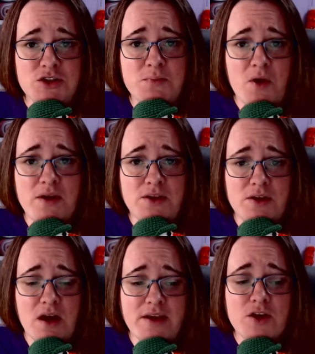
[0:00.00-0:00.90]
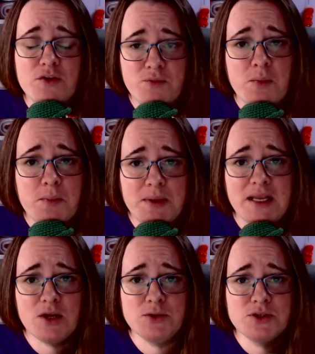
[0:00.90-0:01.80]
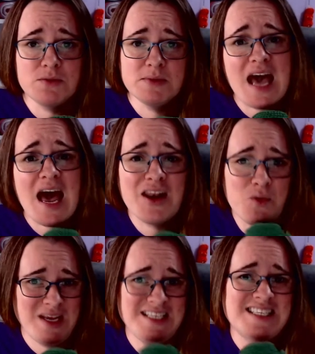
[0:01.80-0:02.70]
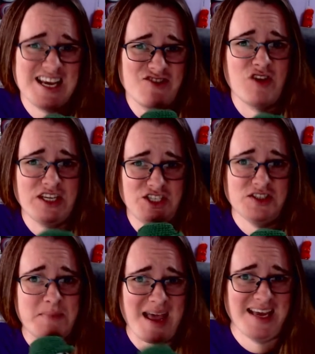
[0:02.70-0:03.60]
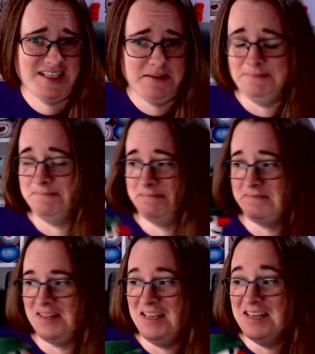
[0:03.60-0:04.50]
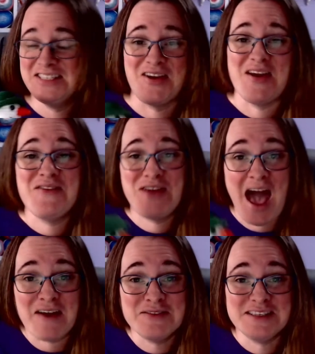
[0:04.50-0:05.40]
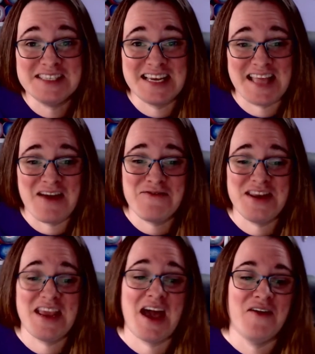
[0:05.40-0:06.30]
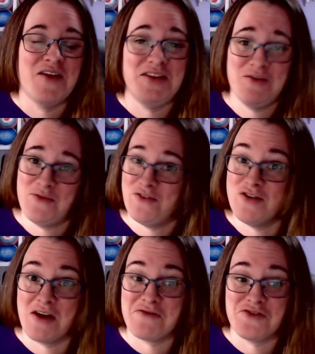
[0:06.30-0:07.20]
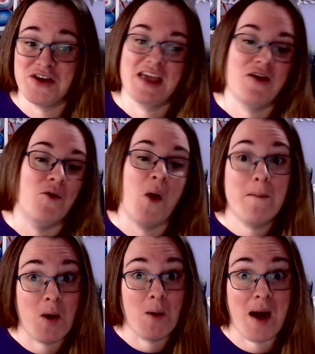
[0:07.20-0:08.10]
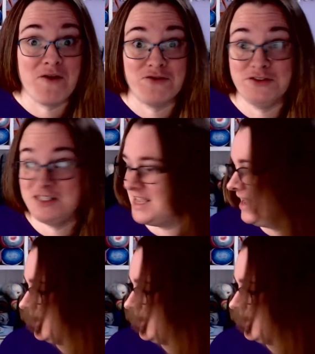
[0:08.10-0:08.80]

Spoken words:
the point I could have probably used them as Halloween decorations bad. So if you haven't seen that video and you're up for a giggle, pop over and see it,